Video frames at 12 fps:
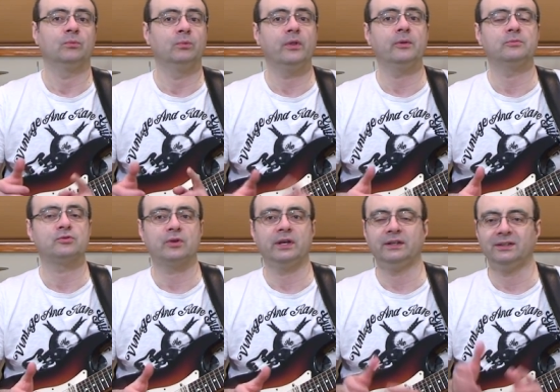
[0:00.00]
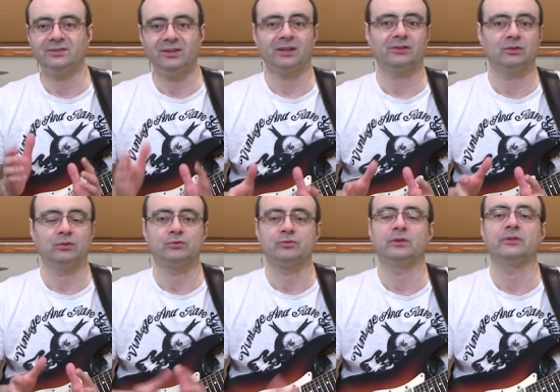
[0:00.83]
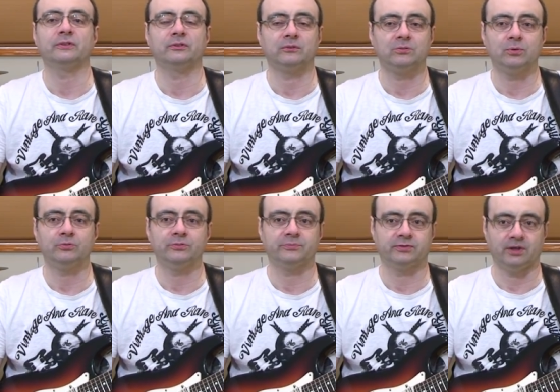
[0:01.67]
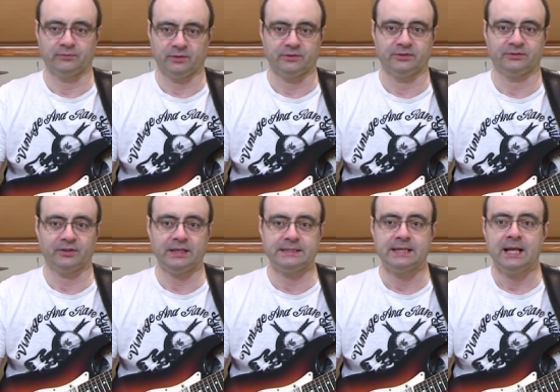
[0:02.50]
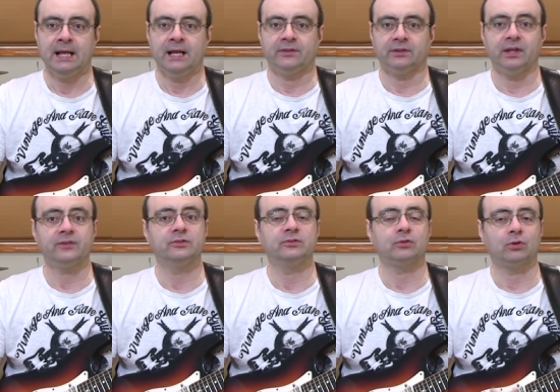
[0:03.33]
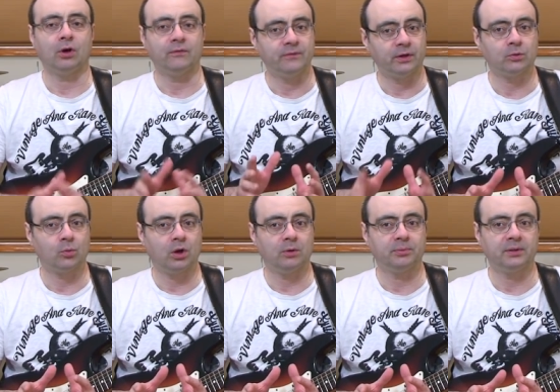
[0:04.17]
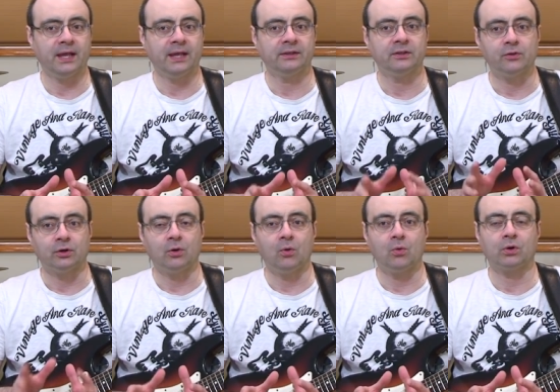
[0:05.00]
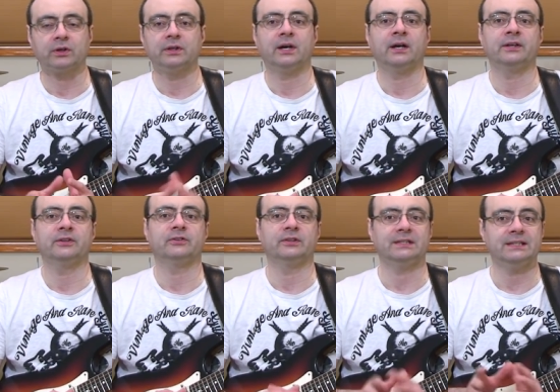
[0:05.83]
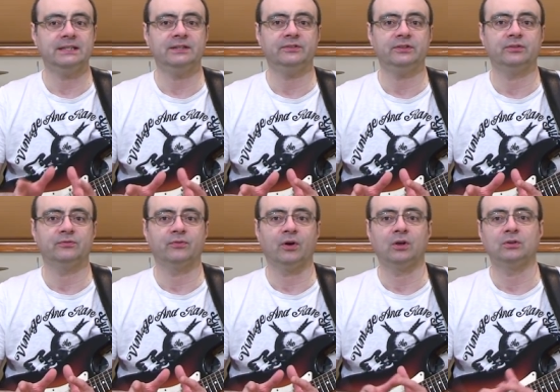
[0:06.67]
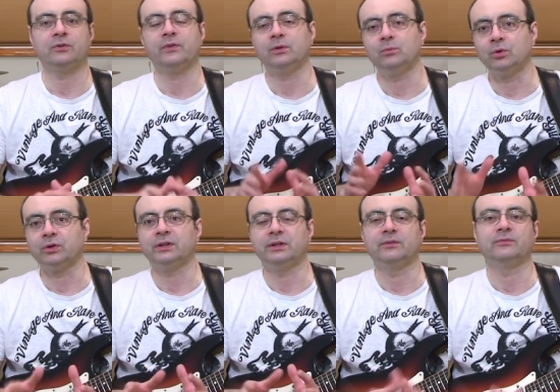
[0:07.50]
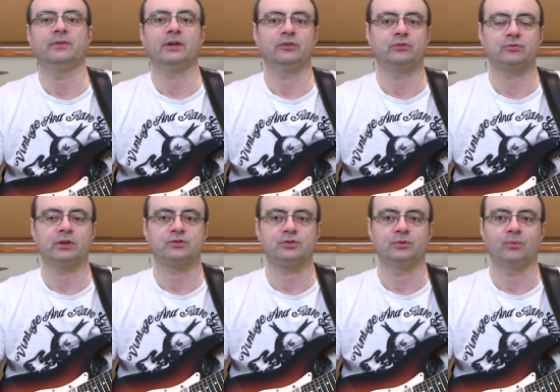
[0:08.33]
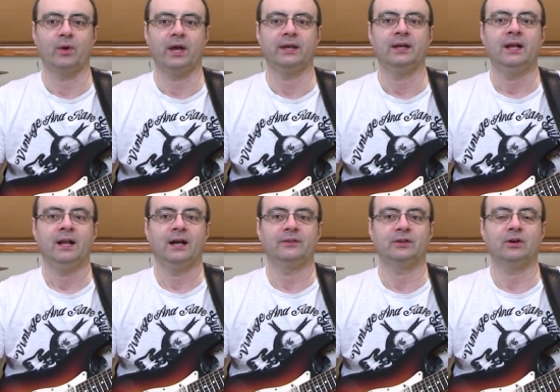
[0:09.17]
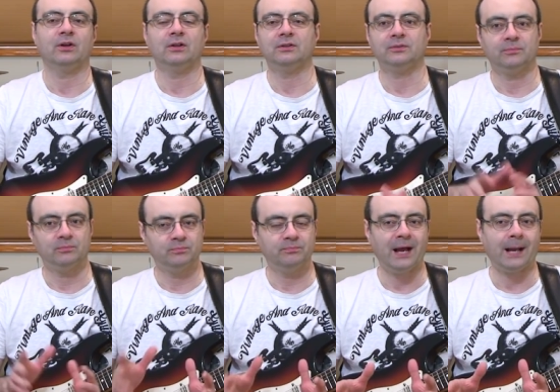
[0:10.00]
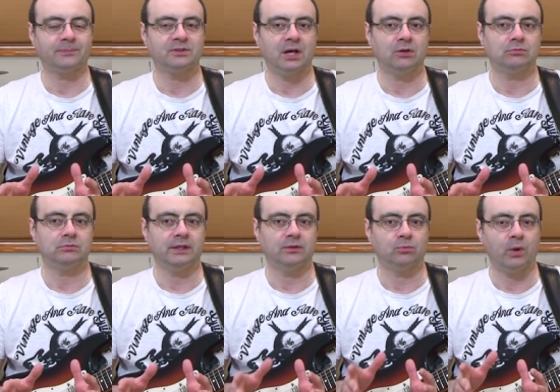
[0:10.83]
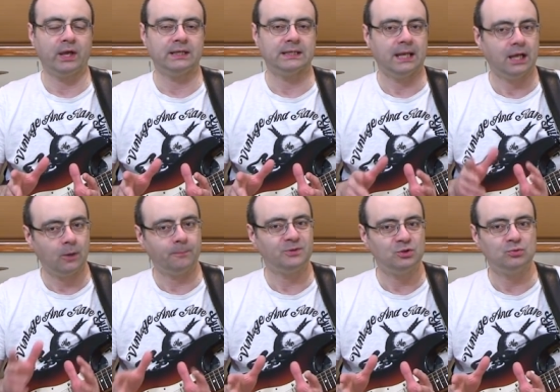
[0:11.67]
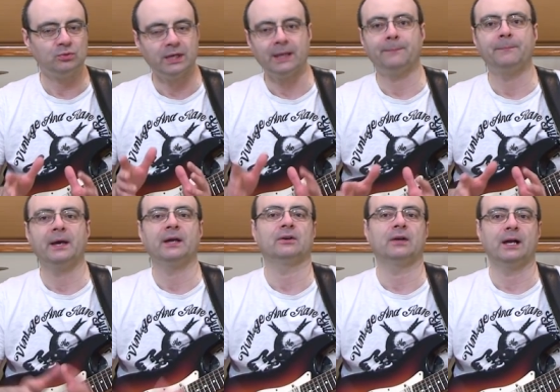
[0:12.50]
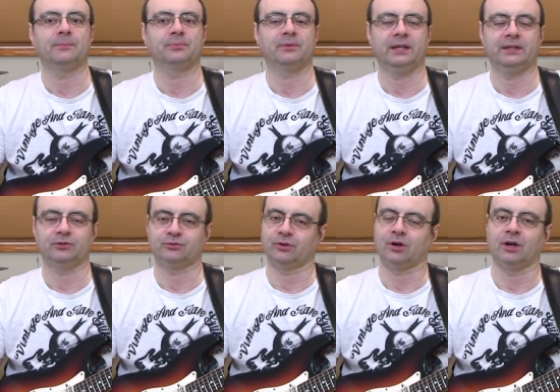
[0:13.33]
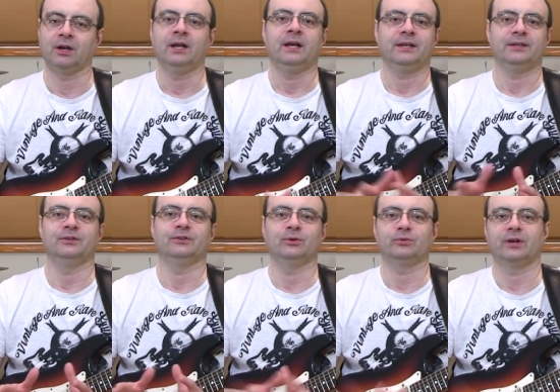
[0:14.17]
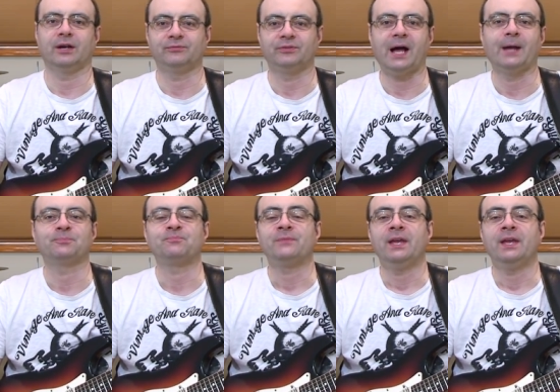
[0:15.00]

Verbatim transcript: rhythm training, technical drills. There's loads of stuff on the site. The lessons are all very well planned. They're organized and easy to follow. They work in a very structured way and they're all mapped out in a way to help you get better at playing guitar in no time flat.